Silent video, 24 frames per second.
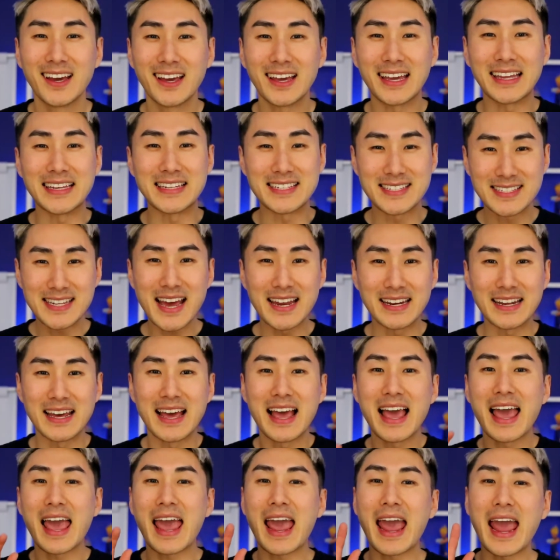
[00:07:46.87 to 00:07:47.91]
Instead,
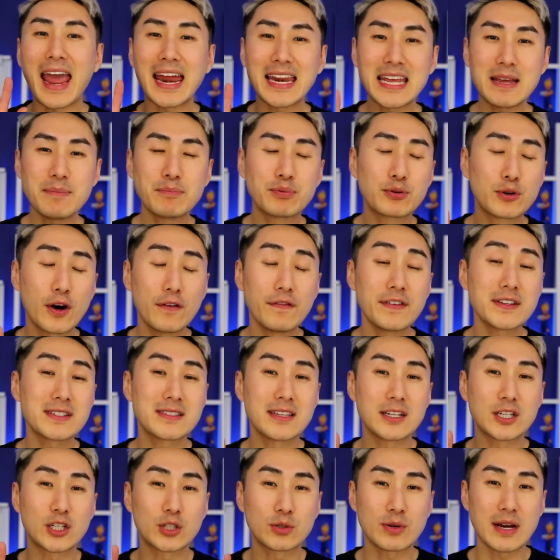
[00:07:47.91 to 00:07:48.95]
any profits
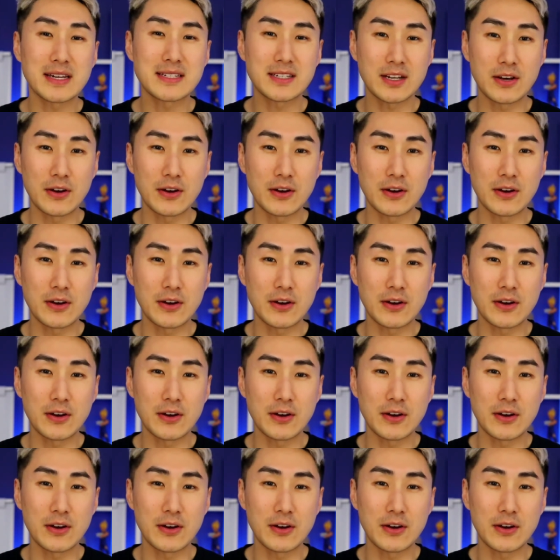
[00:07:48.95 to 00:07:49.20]
the trust